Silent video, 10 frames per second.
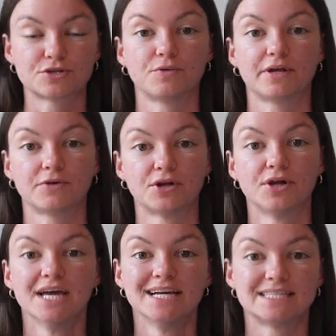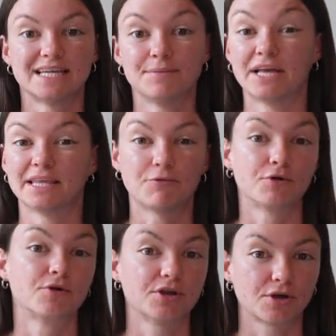or whatever seemed like they
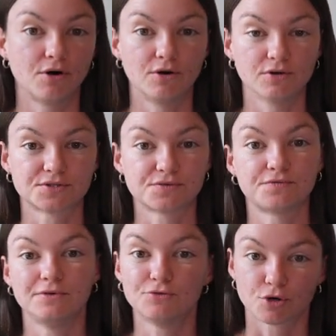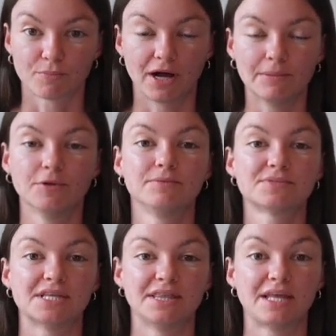were going to cause future
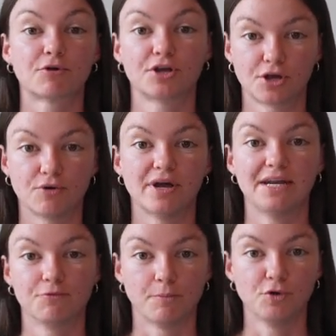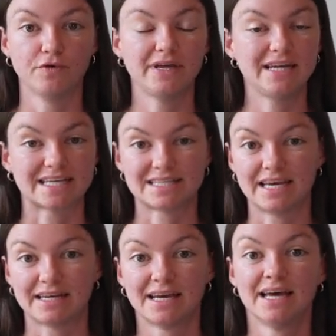problems, then they were going to go ahead and remove it. And I
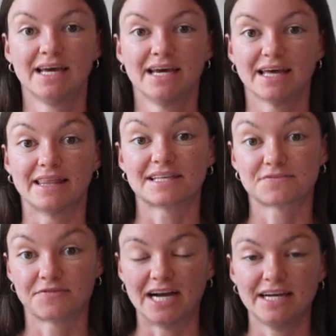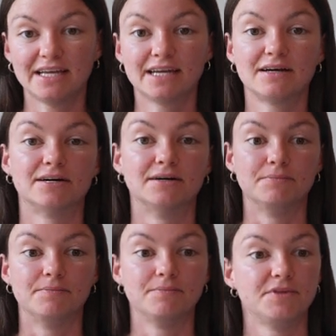said, that's fine.
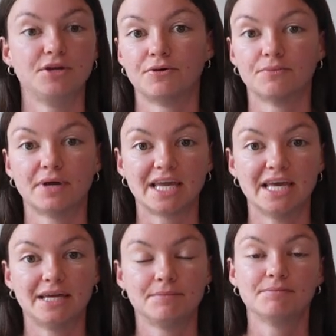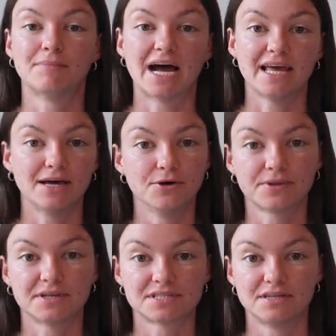Again, my
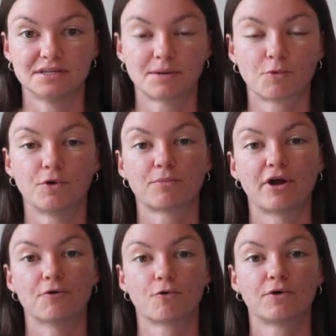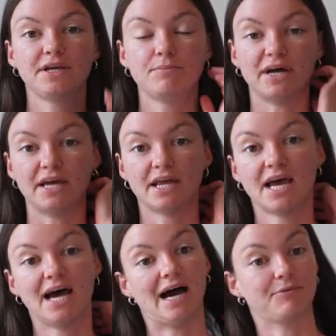health is the #1 priority, but
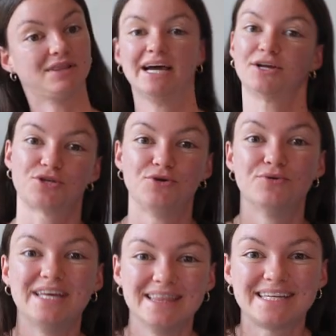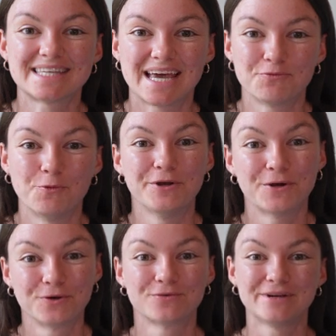I would like to at least have one
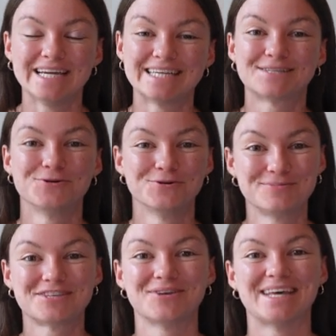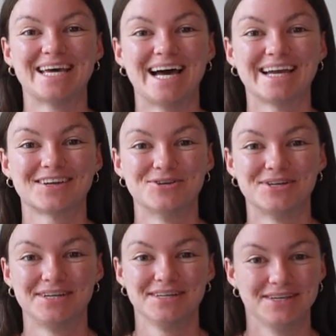ovary and tube so that I could,